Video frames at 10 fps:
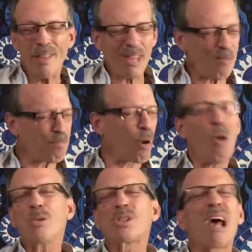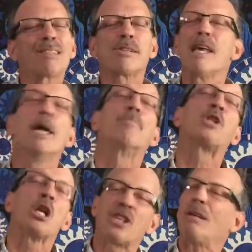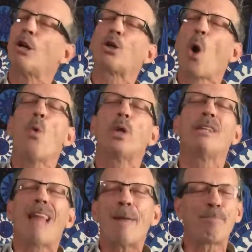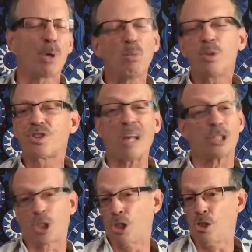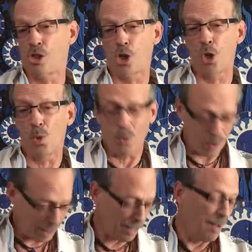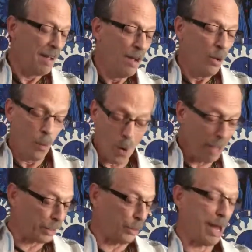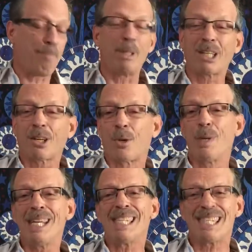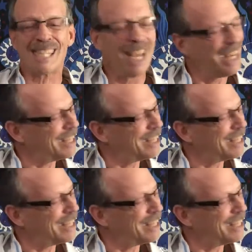with their Botox lips, silicone and liposuction too. Well, they're hypocrites,